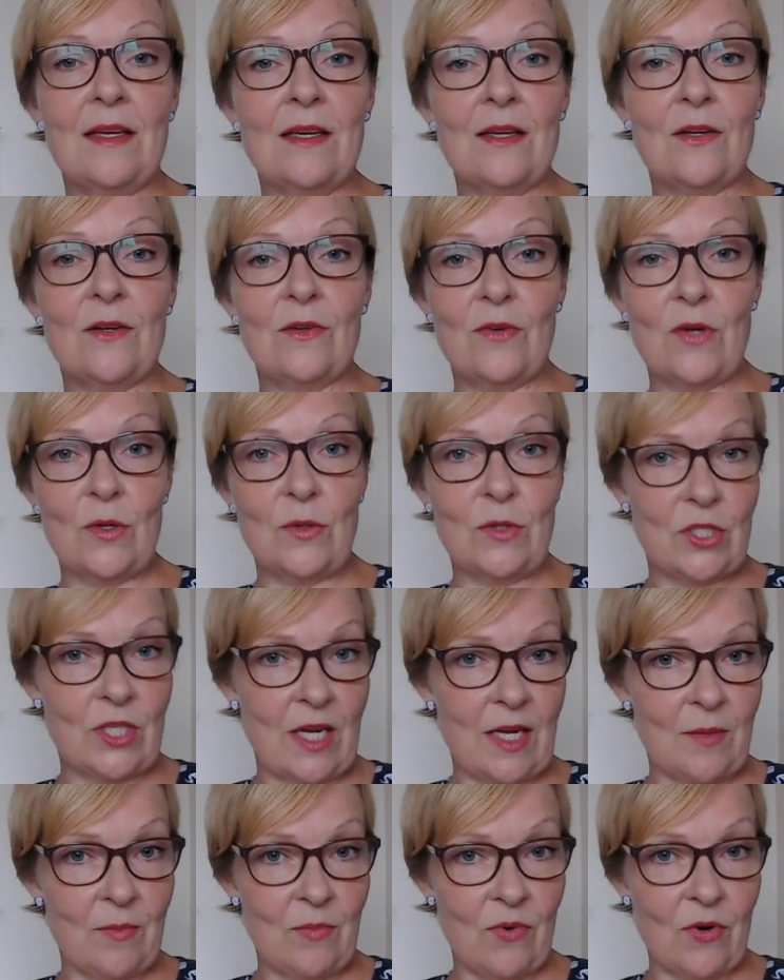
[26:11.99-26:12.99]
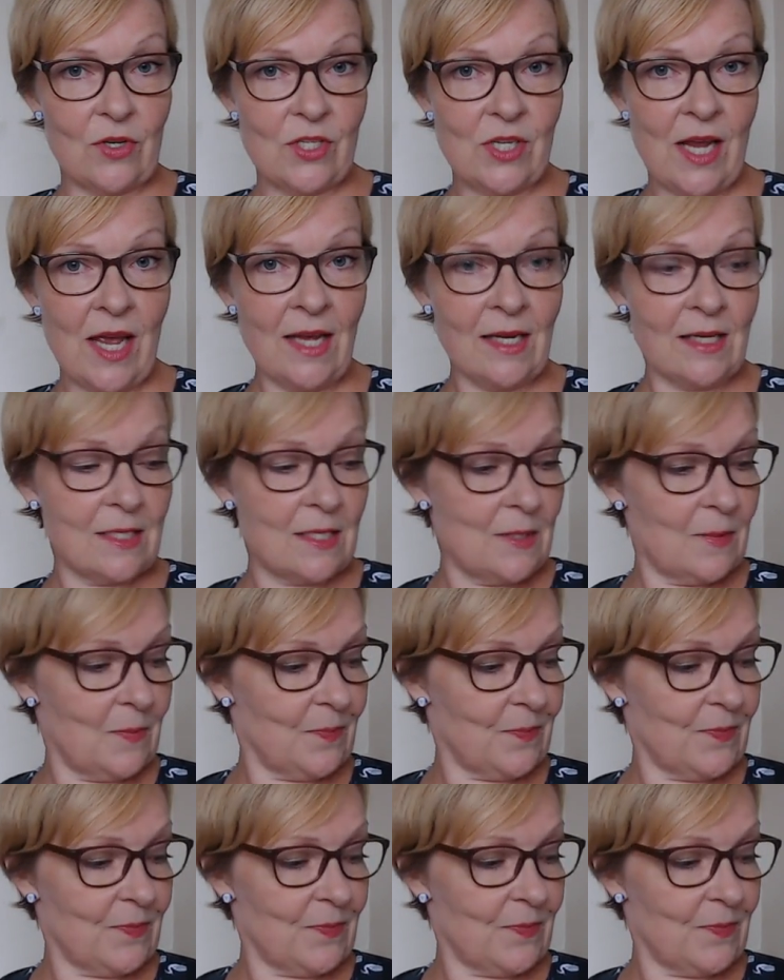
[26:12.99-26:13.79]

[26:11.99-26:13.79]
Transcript: crochet project.